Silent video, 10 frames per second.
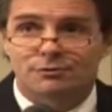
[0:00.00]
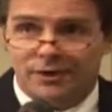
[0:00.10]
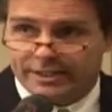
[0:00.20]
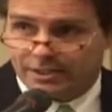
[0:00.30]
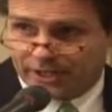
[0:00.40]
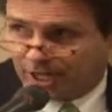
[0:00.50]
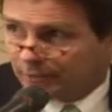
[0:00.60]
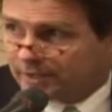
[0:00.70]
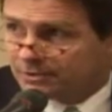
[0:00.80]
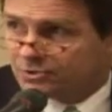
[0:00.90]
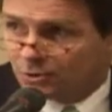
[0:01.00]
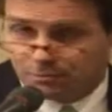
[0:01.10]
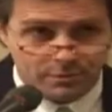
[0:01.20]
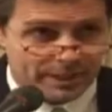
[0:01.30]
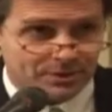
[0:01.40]
Frank Carey.
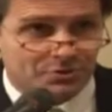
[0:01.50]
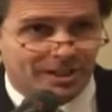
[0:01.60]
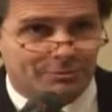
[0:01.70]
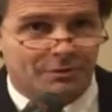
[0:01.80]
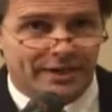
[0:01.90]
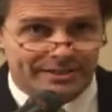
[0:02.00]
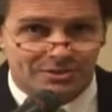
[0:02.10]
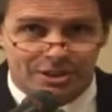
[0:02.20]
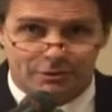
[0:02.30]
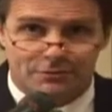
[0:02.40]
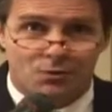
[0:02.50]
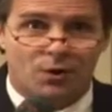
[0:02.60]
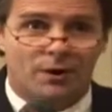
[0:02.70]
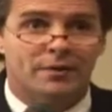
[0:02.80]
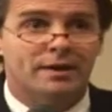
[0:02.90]
So, ladies and gentlemen, the 1974